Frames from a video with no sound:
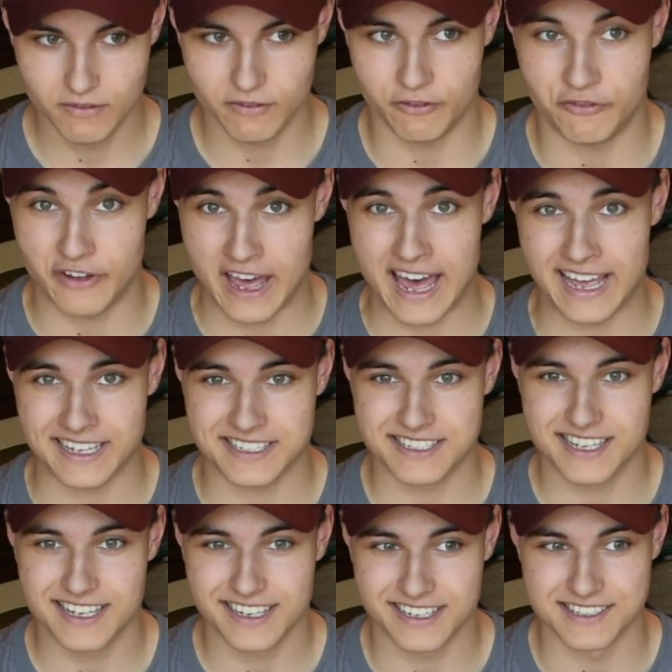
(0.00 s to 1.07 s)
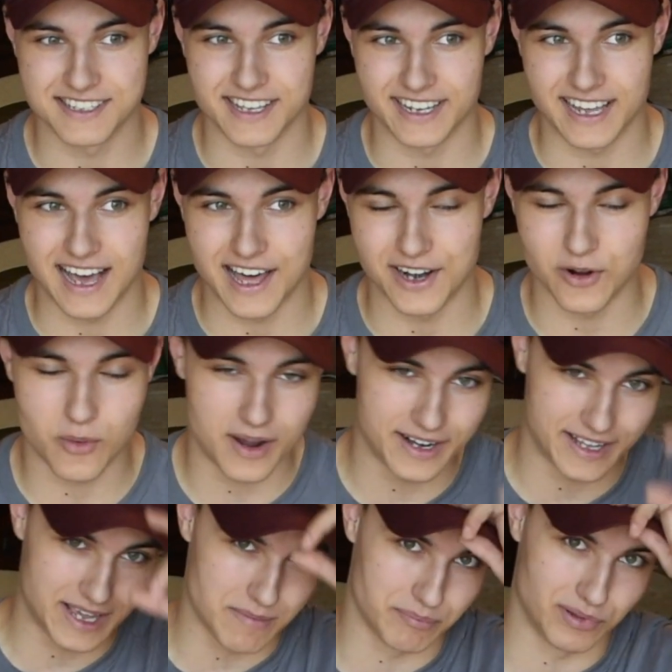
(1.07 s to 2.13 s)
fast, because like, I don't
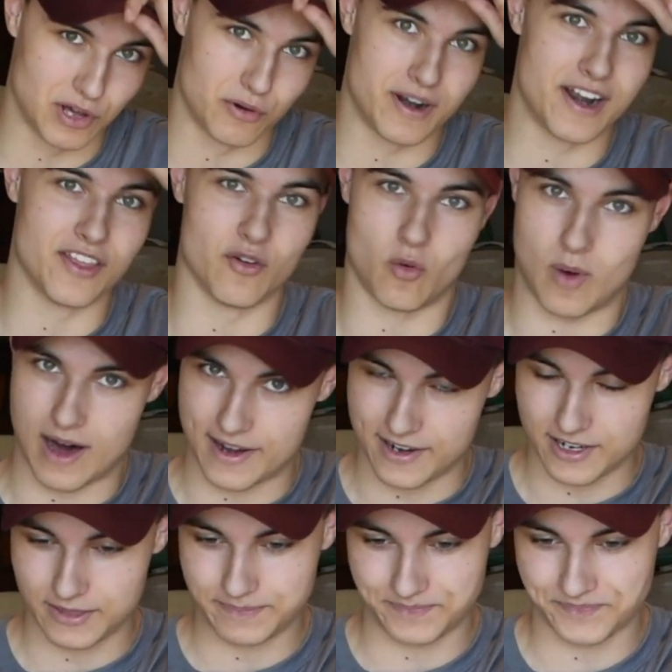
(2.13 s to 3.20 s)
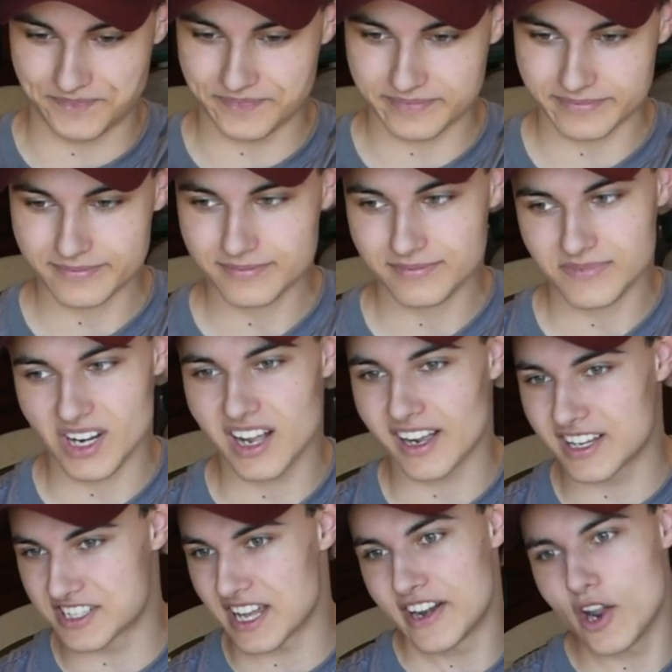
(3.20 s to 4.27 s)
want to get blown out of the water
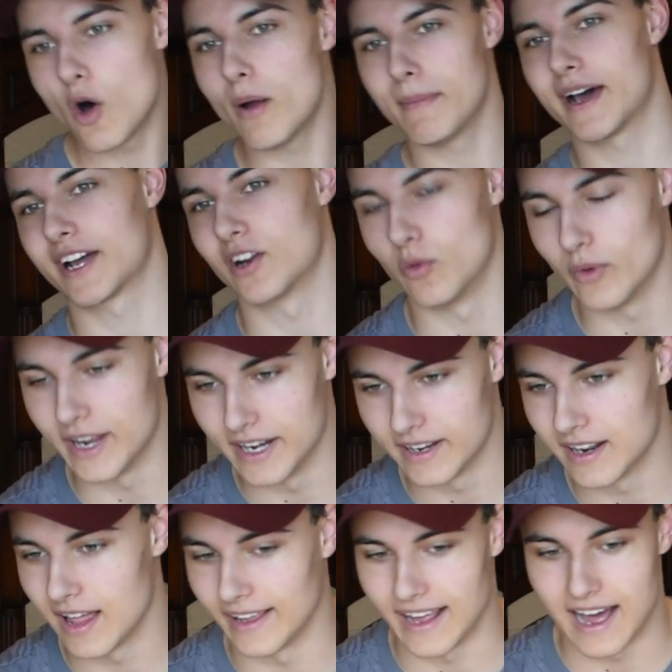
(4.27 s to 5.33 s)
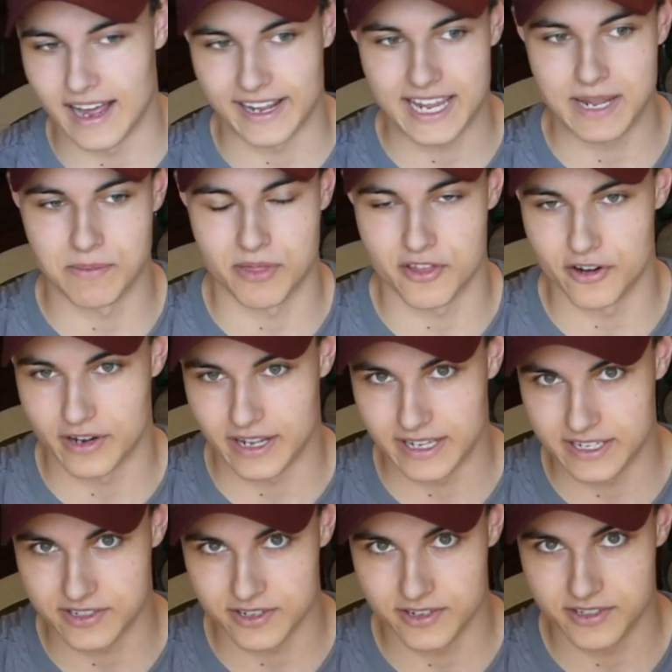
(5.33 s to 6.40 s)
because I know I'm not gonna win. Like, I came 3rd at
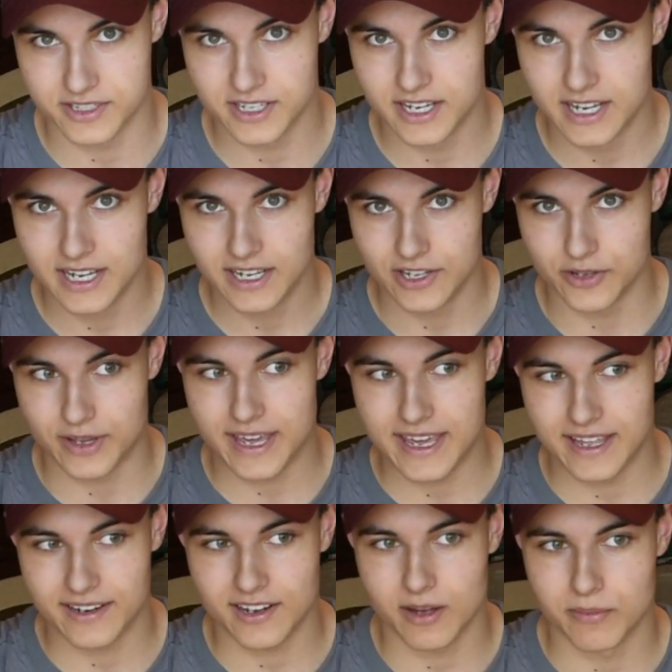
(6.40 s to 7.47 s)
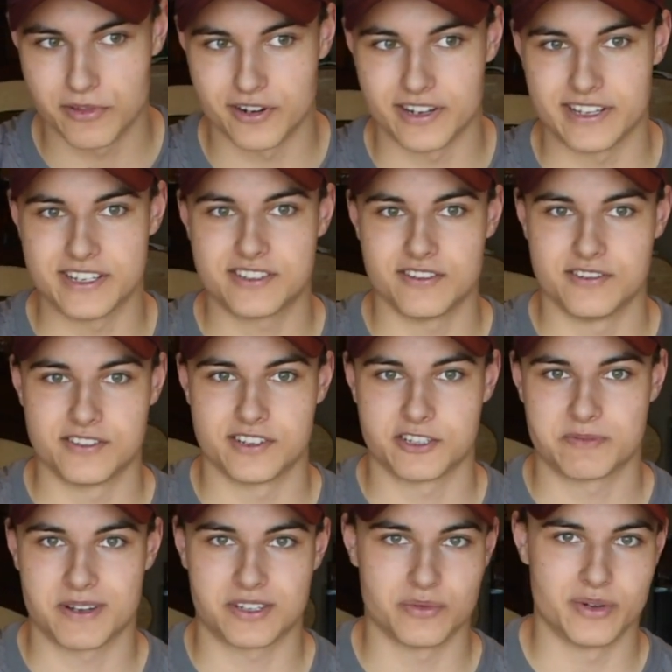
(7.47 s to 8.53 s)
Easterns. You can't come 3rd at Easterns and
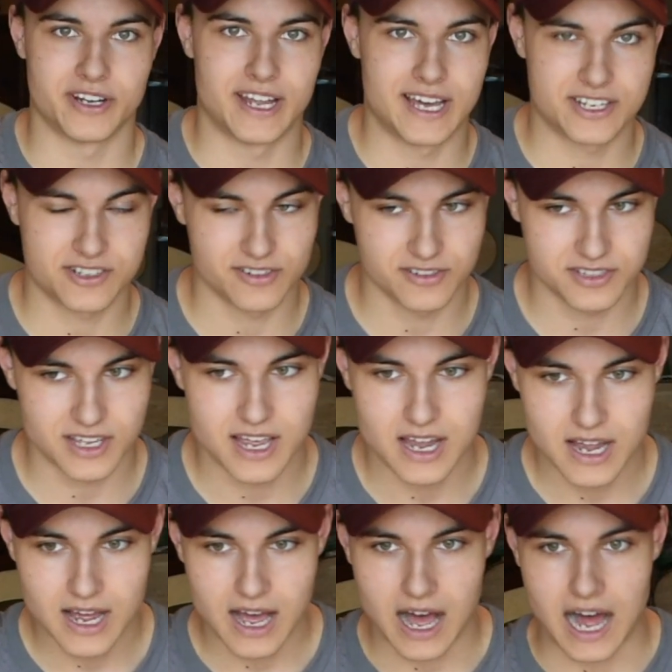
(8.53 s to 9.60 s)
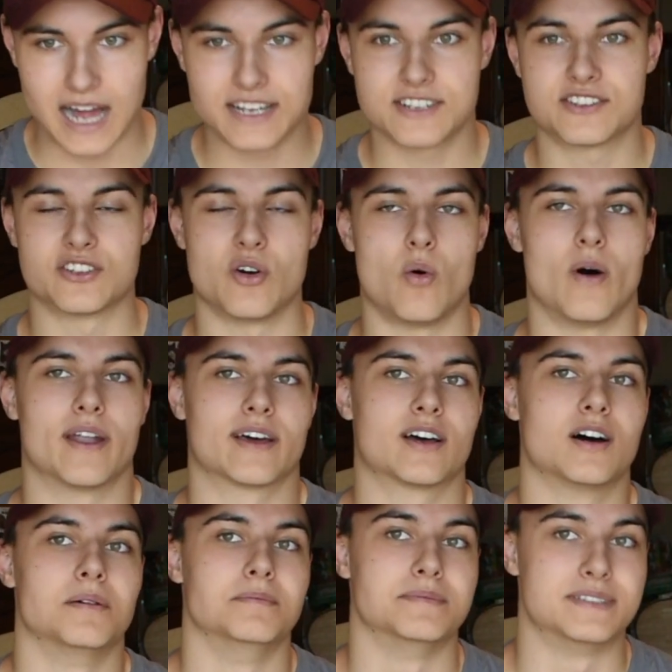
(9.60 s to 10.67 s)
expect to win Nationals. I just don't want to
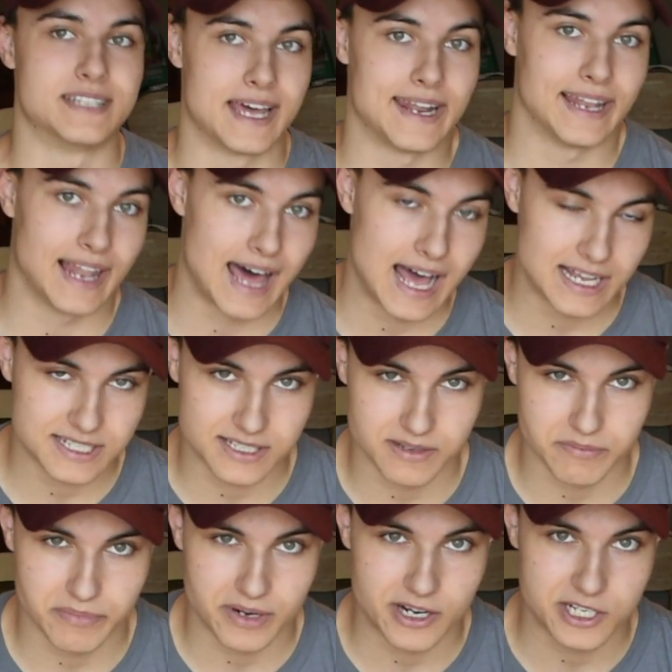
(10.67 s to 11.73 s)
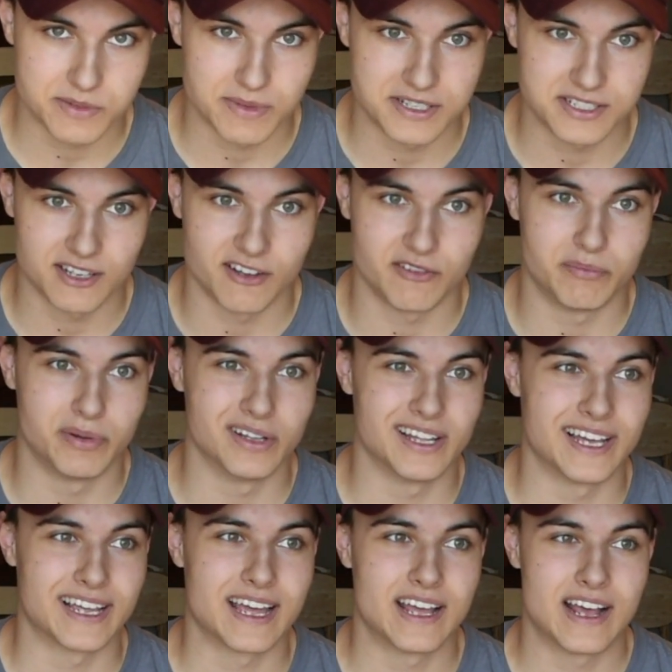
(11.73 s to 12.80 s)
come dead last and embarrass myself, but
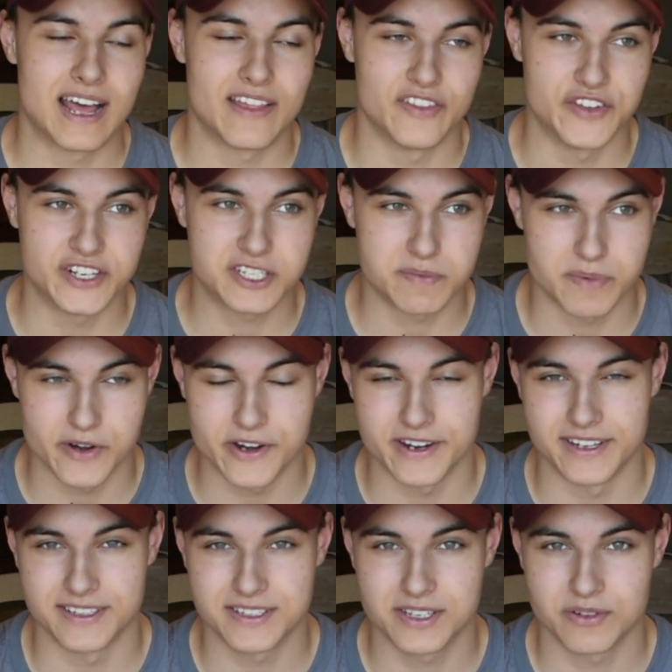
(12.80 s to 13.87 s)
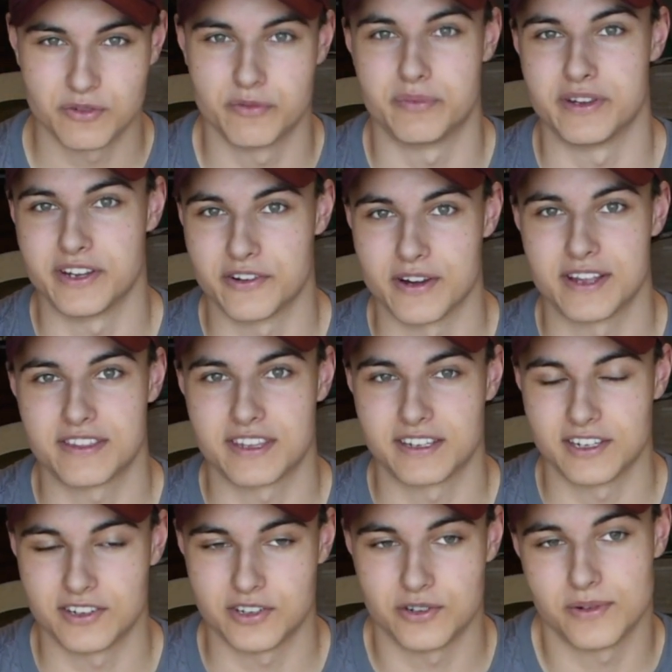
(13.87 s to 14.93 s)
like, the experience would be a great
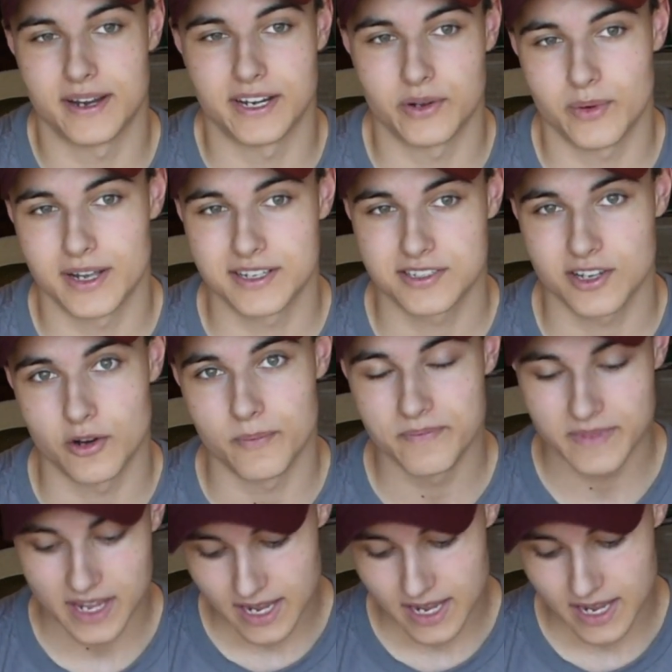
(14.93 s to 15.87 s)
thing to do anyway. So